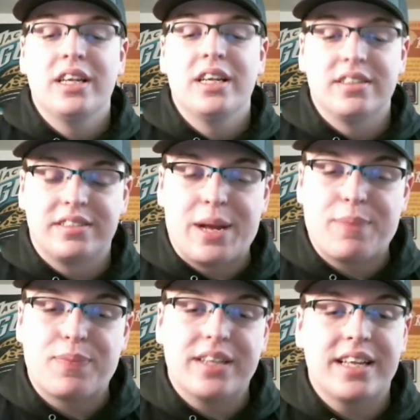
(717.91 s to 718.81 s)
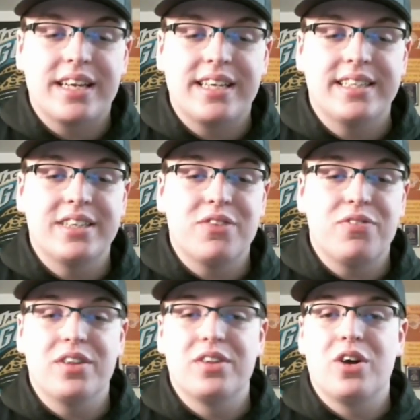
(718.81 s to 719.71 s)
the same thing that he did to
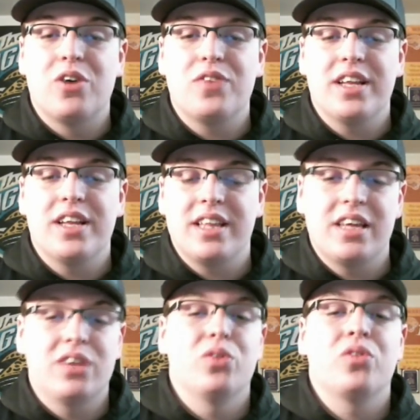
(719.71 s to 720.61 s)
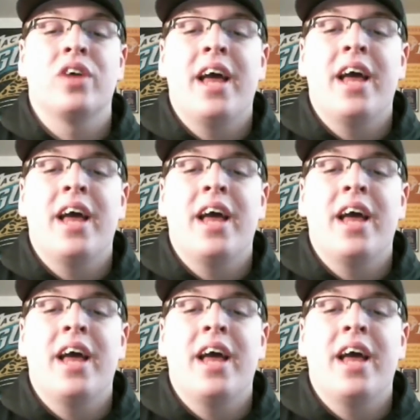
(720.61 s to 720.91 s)
Philadelphia and the Eagles.